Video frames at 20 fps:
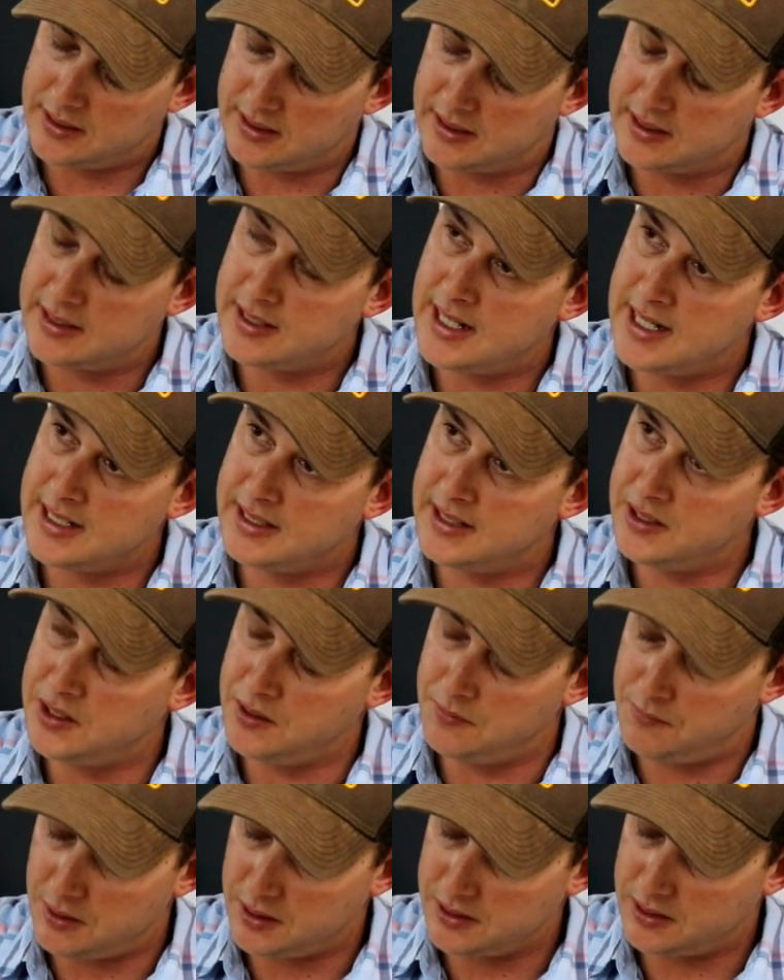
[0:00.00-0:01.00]
as tight as
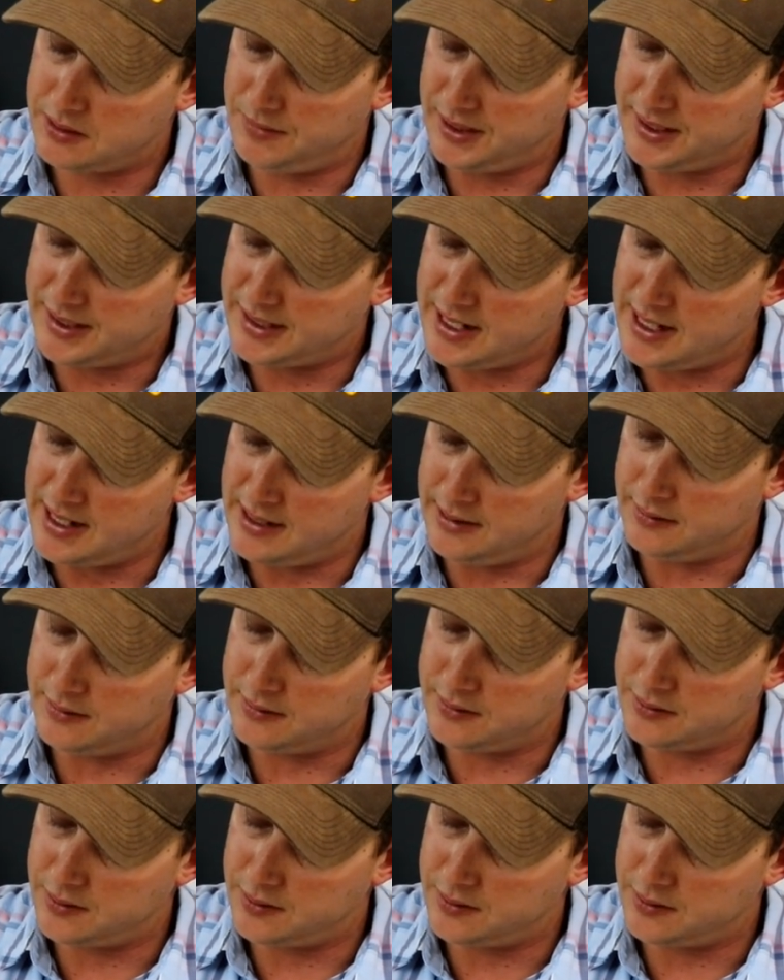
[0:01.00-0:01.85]
you possibly can.